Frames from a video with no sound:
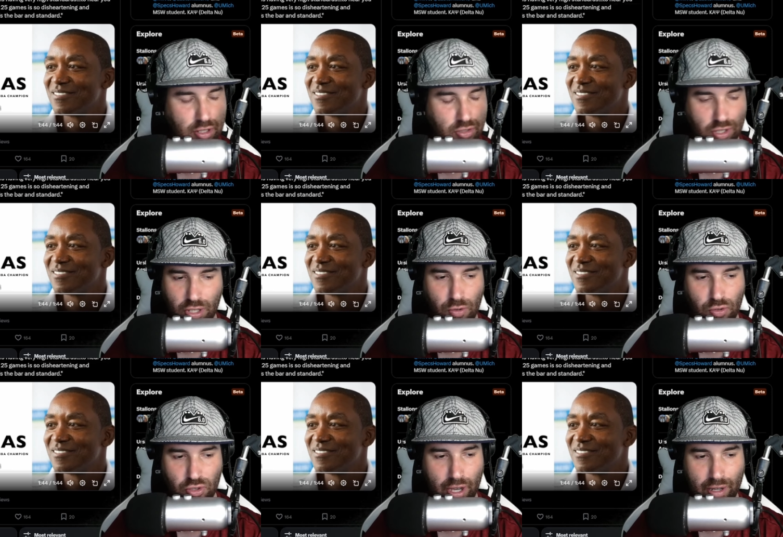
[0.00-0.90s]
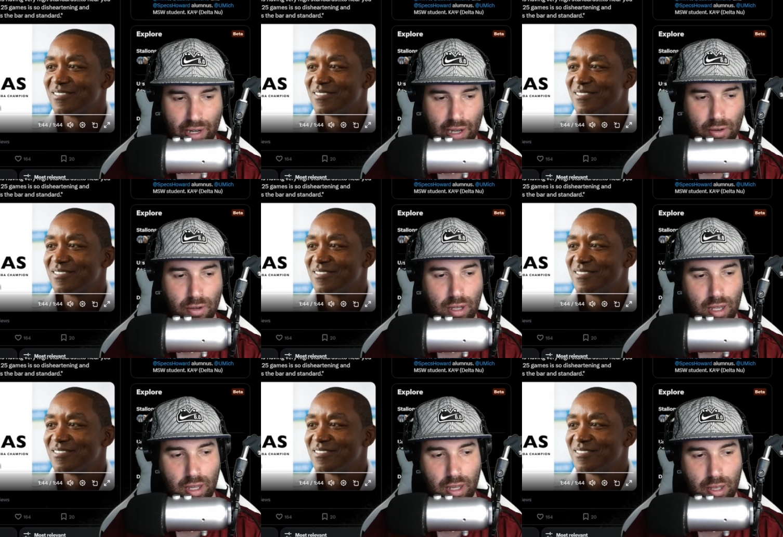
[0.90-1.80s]
Speaker 1: just a huge shout out
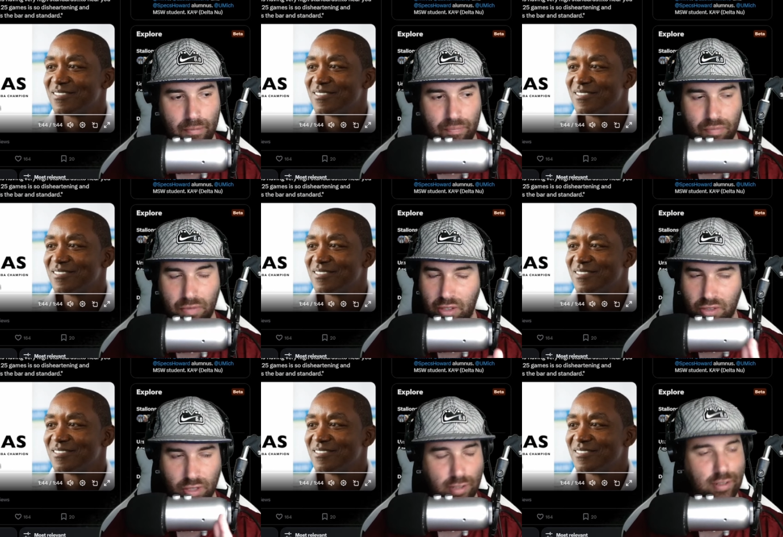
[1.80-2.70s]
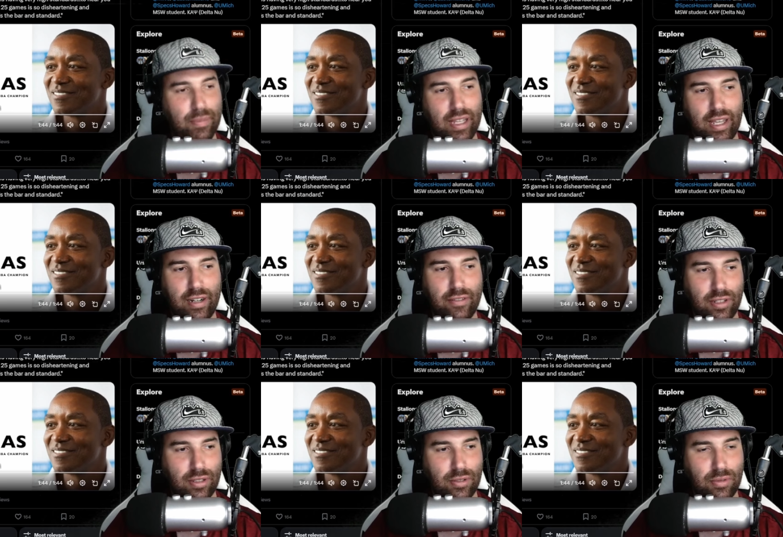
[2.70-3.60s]
such a big
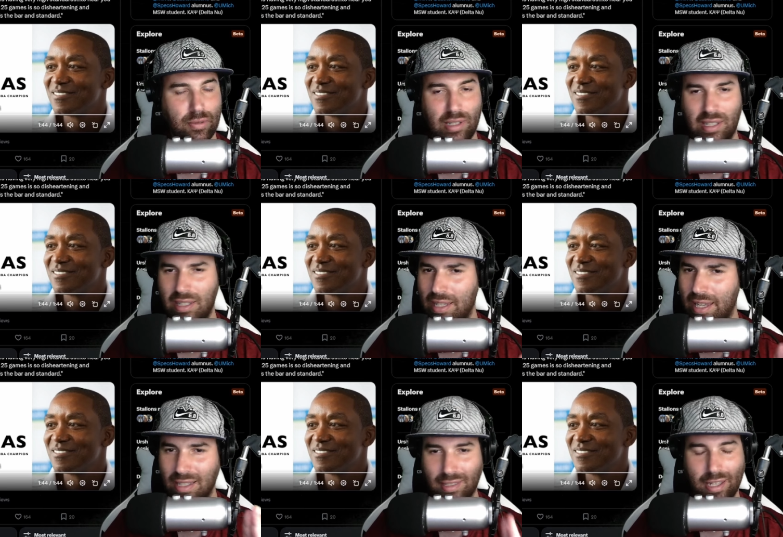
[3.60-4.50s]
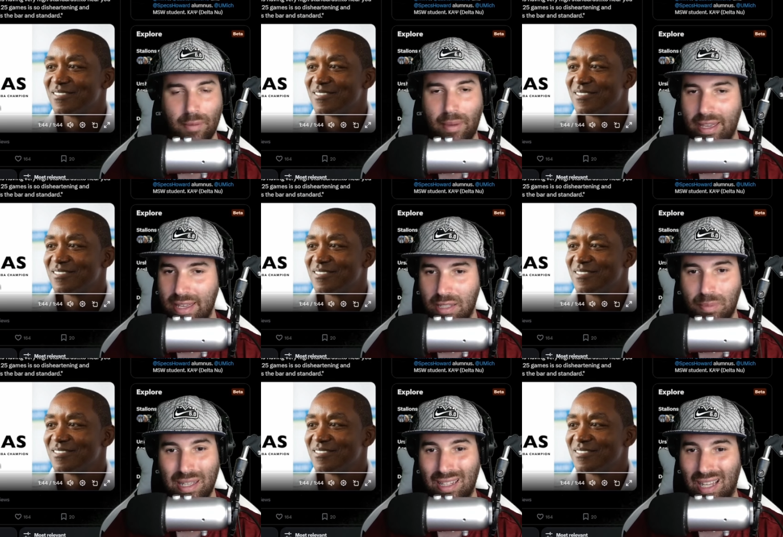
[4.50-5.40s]
interview. Getting cited by
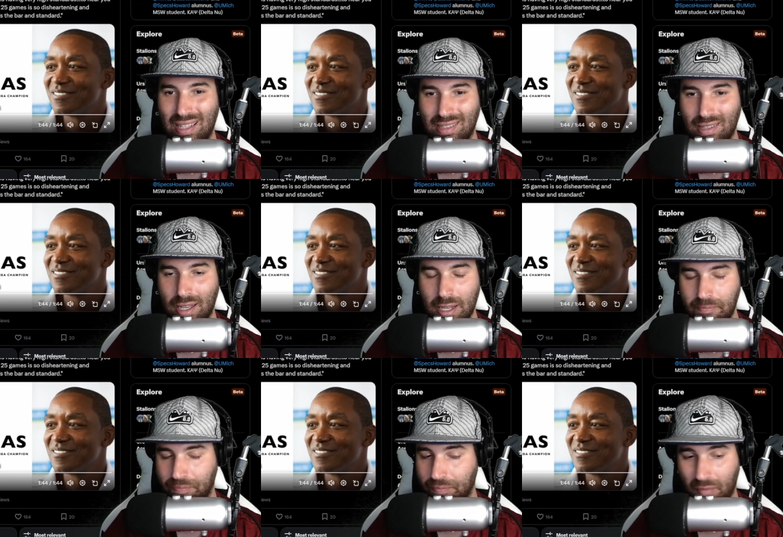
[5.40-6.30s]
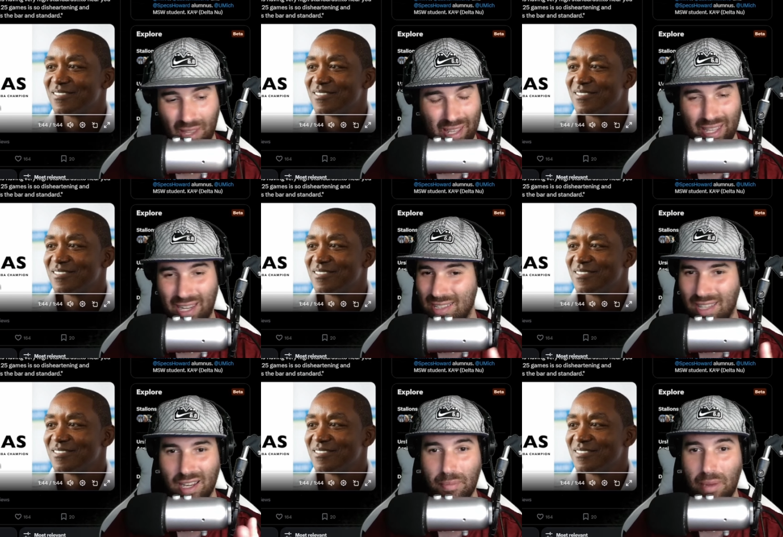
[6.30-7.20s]
ESPN last night and getting
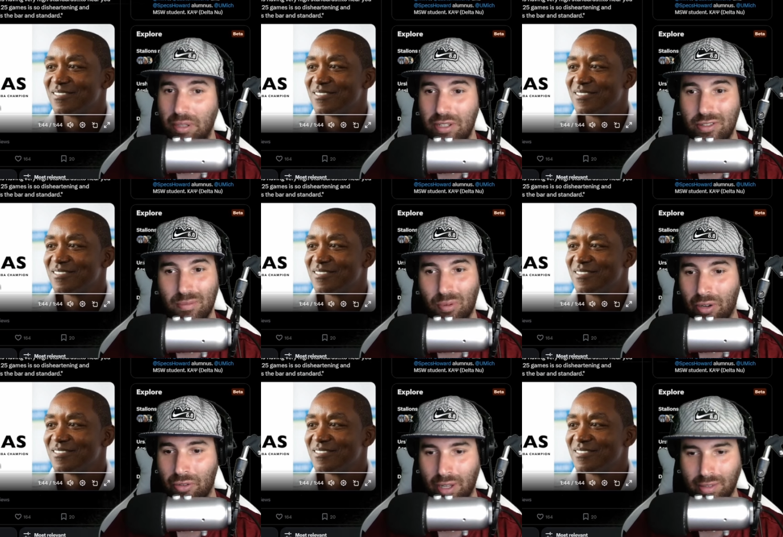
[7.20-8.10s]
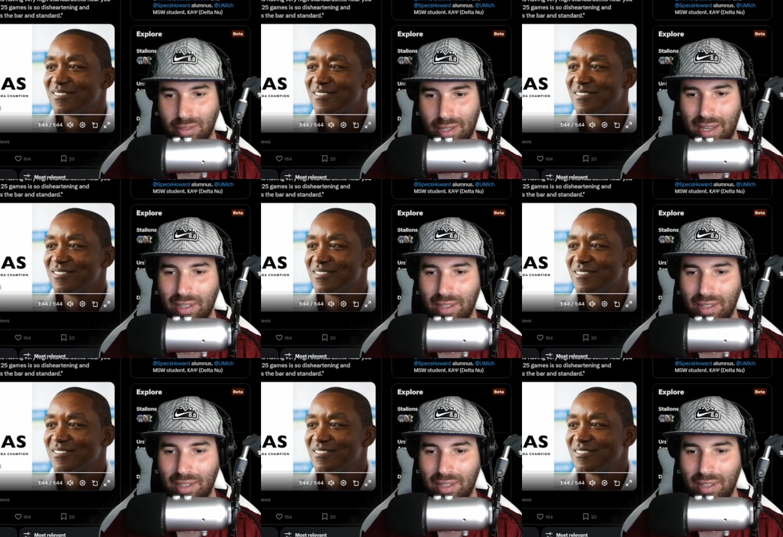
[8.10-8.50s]
cited by Bleacher Report throughout the day.